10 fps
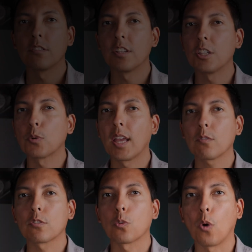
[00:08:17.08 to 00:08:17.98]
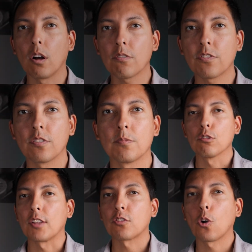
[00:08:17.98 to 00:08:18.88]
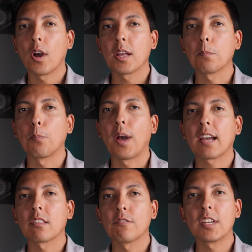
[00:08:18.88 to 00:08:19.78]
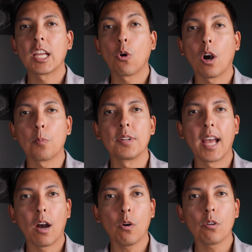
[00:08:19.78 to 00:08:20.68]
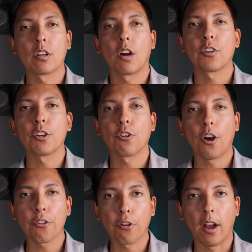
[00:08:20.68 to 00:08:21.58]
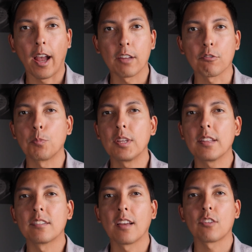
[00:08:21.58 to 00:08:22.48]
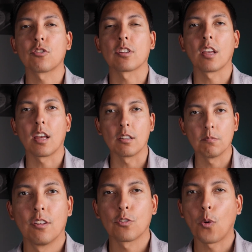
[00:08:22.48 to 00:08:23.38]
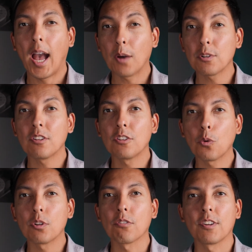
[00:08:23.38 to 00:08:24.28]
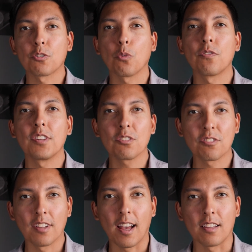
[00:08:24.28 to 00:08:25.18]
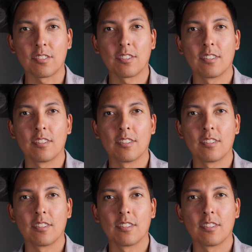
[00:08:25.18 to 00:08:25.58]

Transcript: Did you count 12? Let's go ahead and back the video up now, cover your other eye and repeat the test again. So how did you do on your visual fields test?